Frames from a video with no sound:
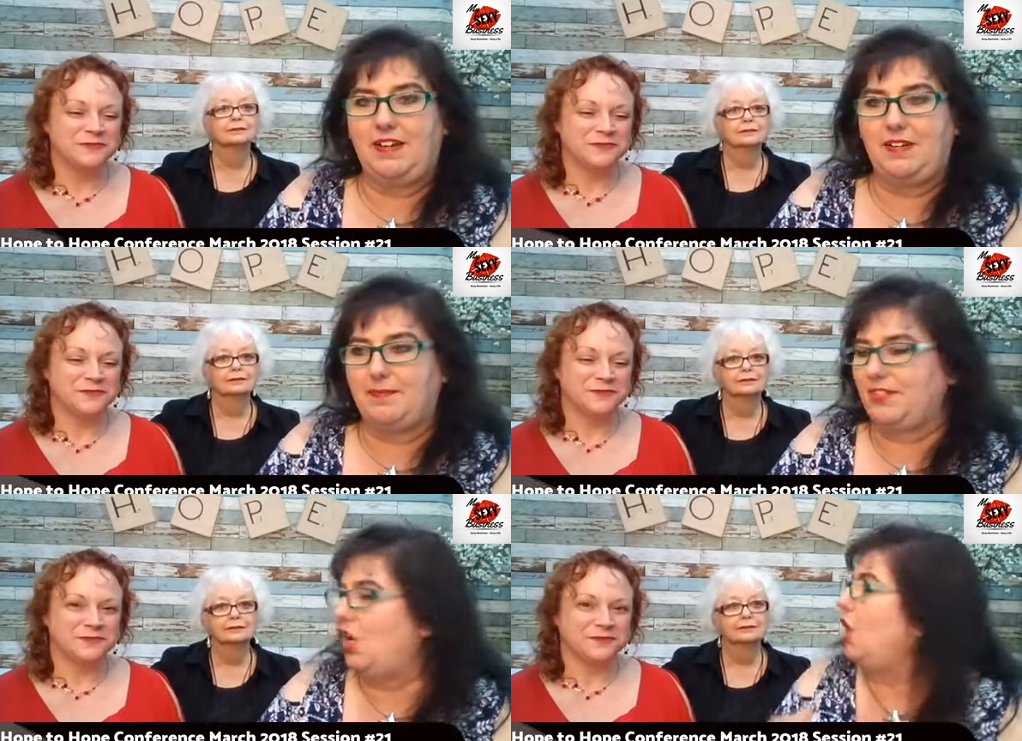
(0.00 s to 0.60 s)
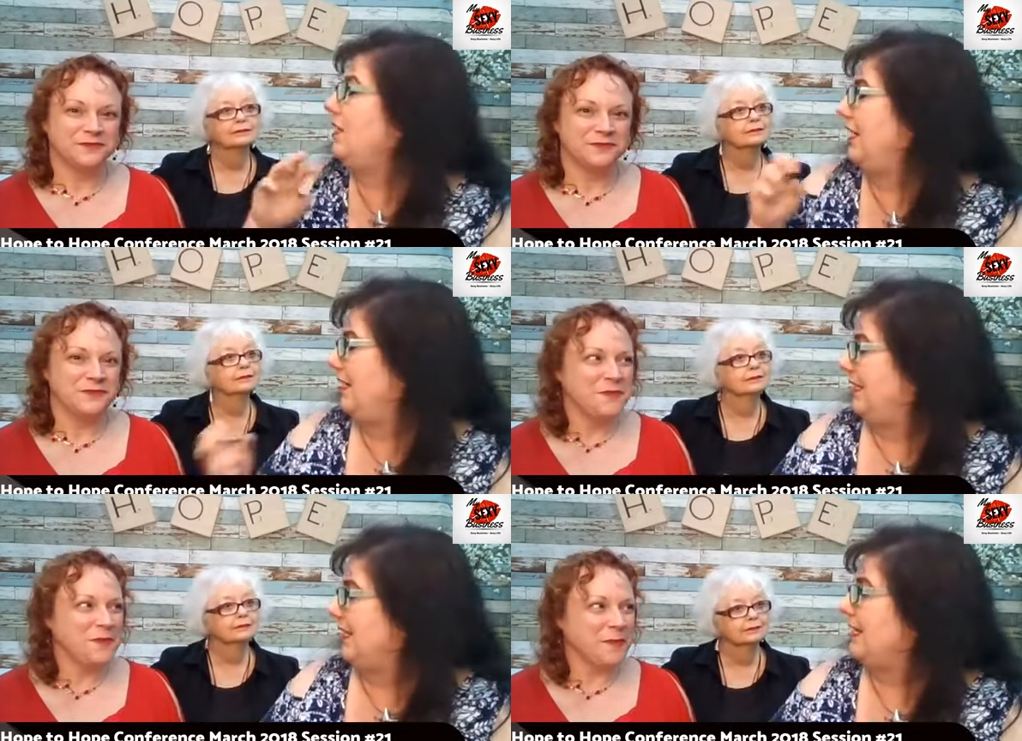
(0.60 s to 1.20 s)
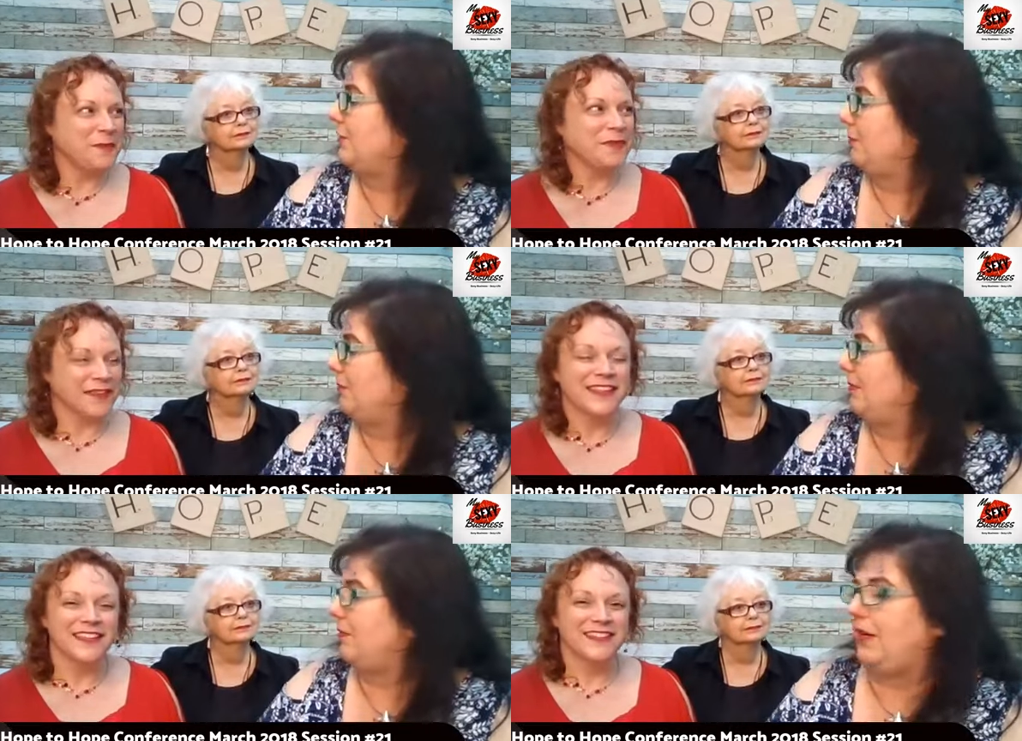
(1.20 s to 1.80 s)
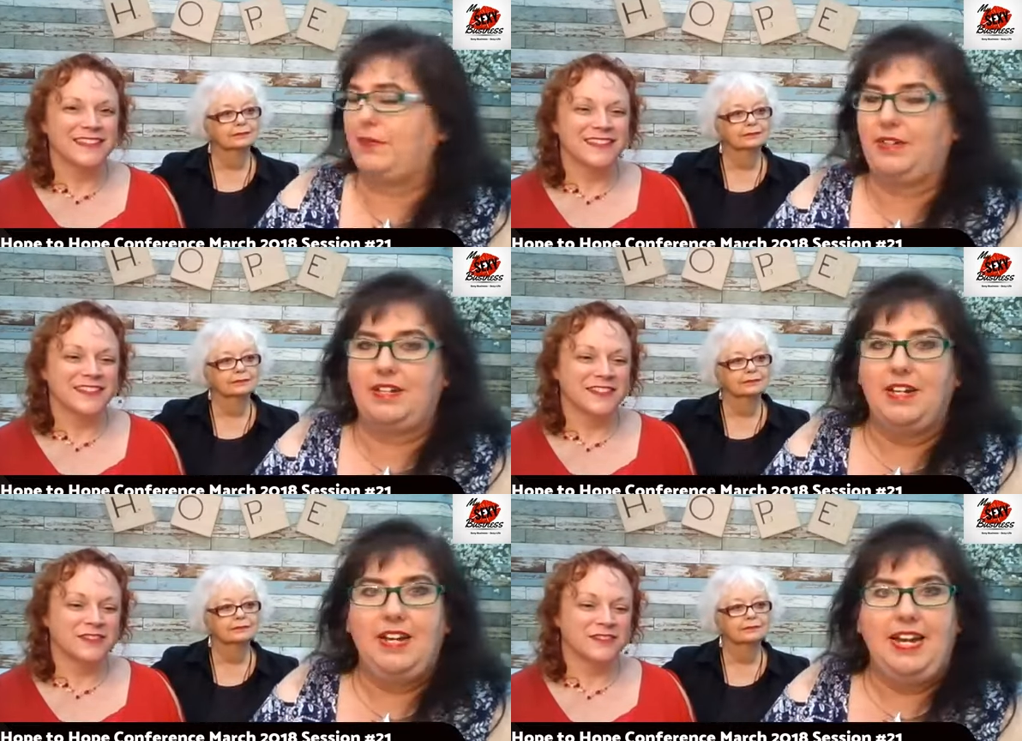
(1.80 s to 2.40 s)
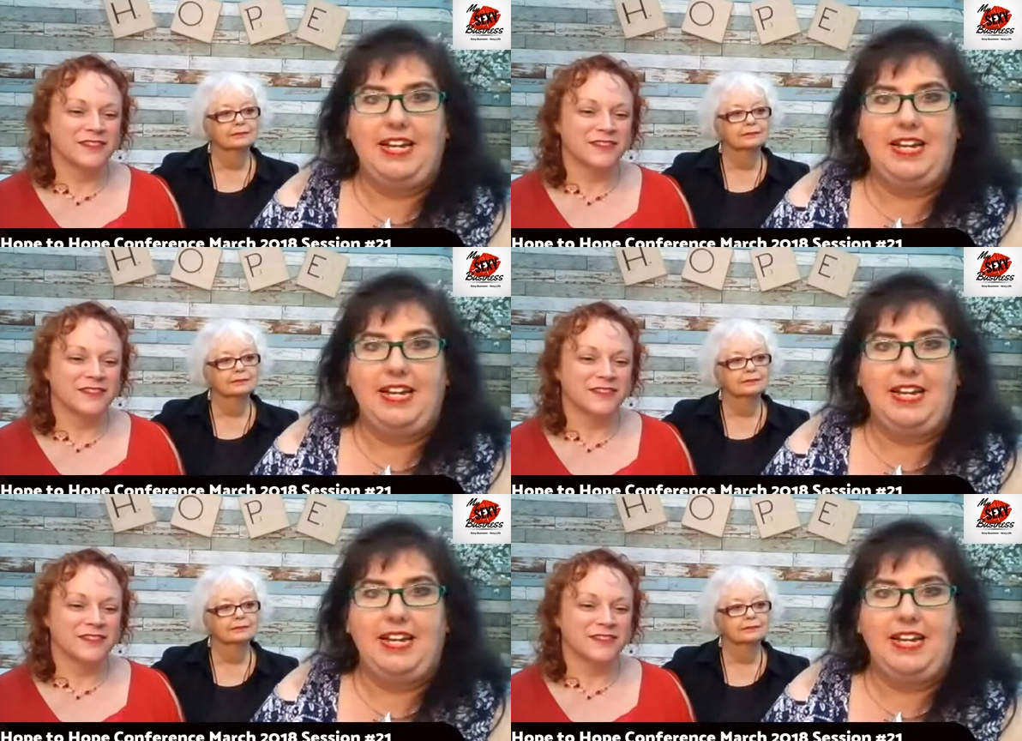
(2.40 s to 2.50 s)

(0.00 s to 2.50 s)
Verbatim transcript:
Speaker 1: um, colleagues i guess would be the right word